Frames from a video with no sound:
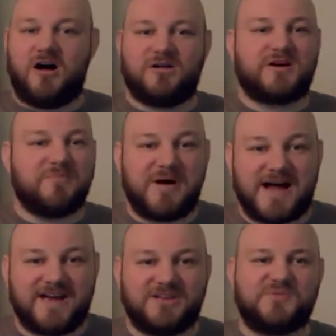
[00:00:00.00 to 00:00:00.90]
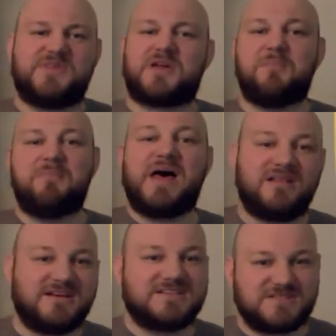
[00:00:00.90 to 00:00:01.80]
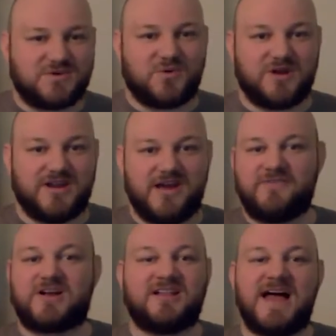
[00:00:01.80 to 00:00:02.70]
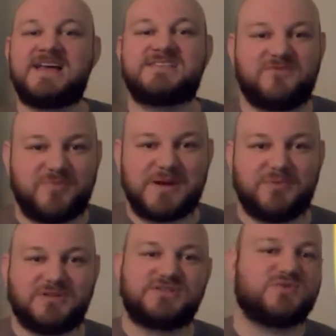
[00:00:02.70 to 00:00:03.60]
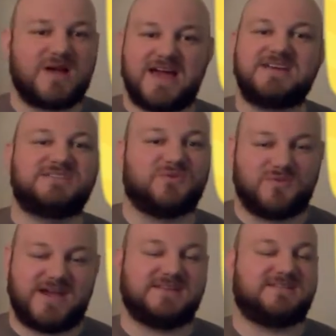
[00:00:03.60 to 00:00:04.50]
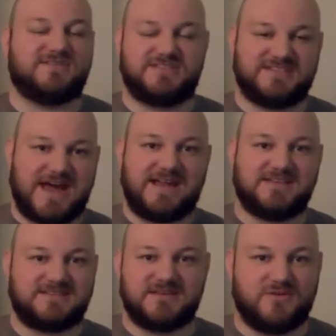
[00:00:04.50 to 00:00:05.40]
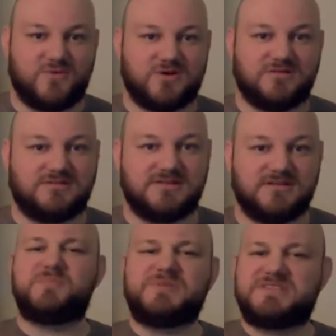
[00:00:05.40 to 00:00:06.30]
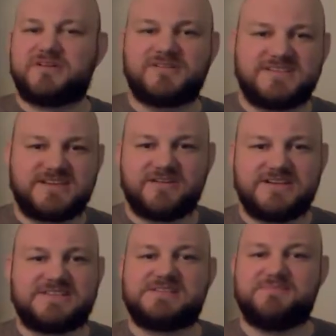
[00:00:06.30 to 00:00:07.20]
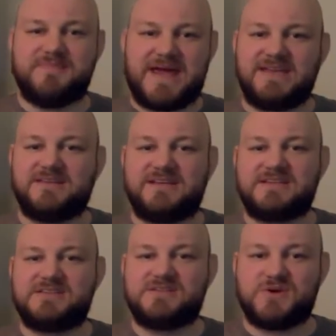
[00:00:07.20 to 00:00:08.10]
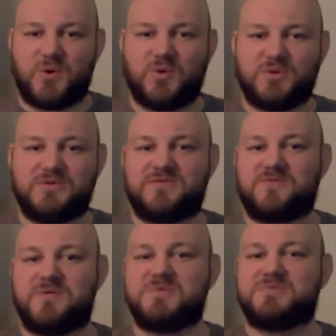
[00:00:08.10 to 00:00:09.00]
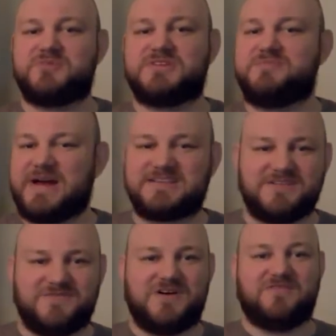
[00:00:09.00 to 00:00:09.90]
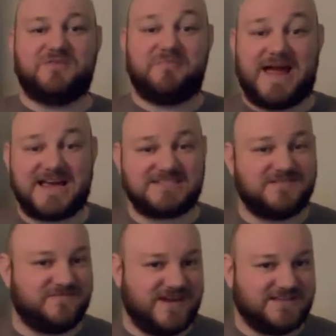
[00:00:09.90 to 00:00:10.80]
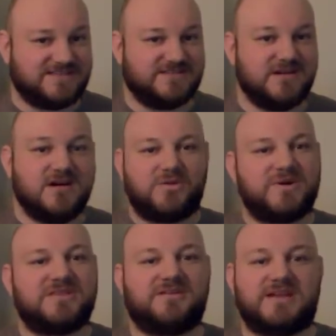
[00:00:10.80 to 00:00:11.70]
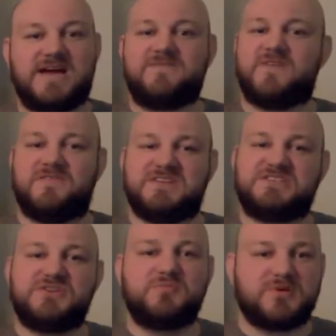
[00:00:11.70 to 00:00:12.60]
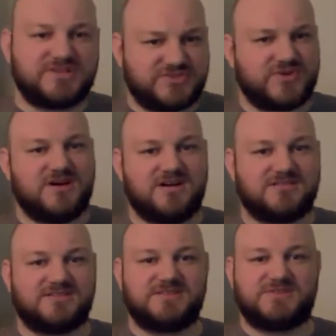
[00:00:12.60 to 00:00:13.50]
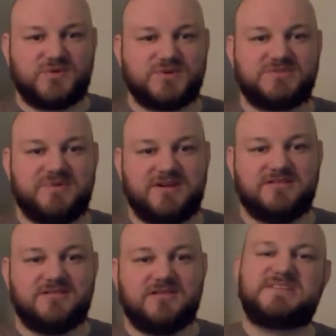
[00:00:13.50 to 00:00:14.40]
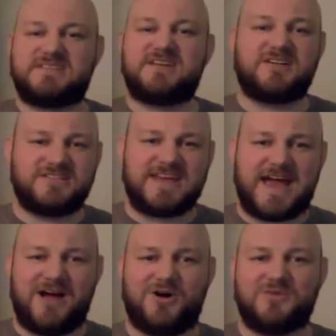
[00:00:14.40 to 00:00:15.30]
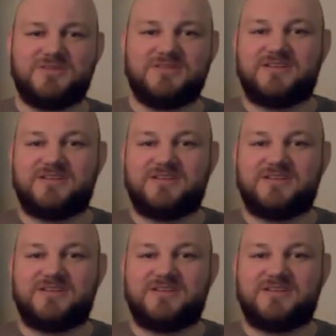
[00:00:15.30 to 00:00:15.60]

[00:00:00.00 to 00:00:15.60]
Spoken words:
All compiled with a compelling story of a class of people trying to raise their status in the world. The Berserk series is mainly told from the perspective of the past events, following the life of a super strong swordsman, but starts out